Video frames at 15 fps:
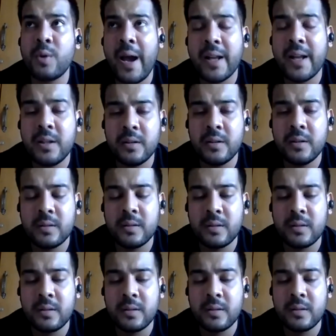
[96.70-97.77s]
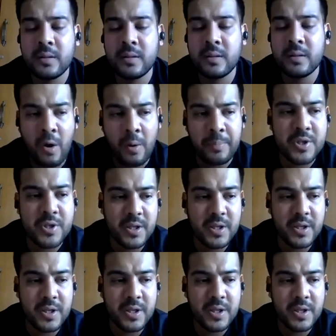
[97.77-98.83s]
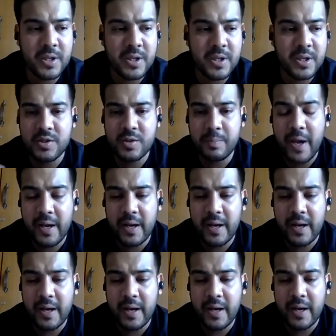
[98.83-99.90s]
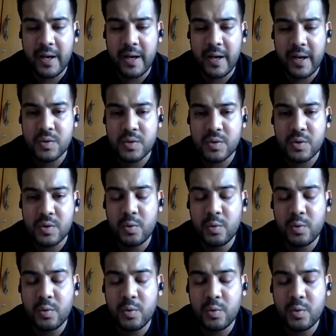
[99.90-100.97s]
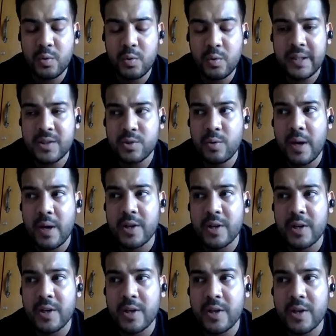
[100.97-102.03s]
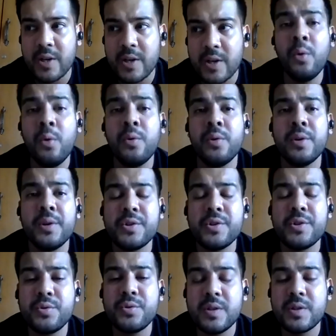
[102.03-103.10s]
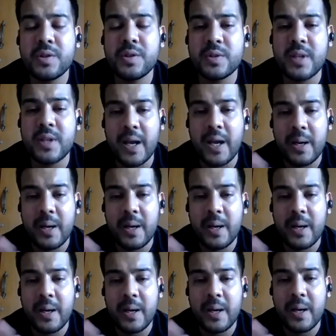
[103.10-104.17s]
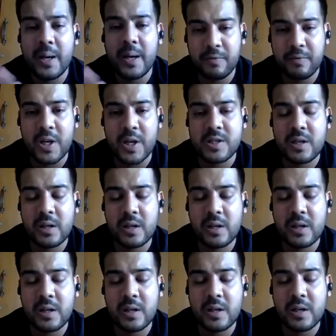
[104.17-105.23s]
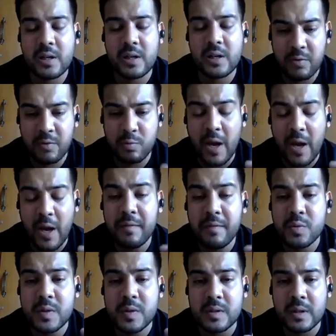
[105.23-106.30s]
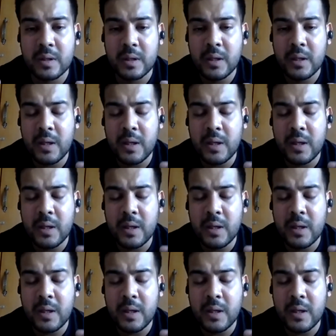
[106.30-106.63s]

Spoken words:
I had the opportunity to study in Japan, and what they used to do was they used to actually allow students to sign up for different vocational classes, and there was one which was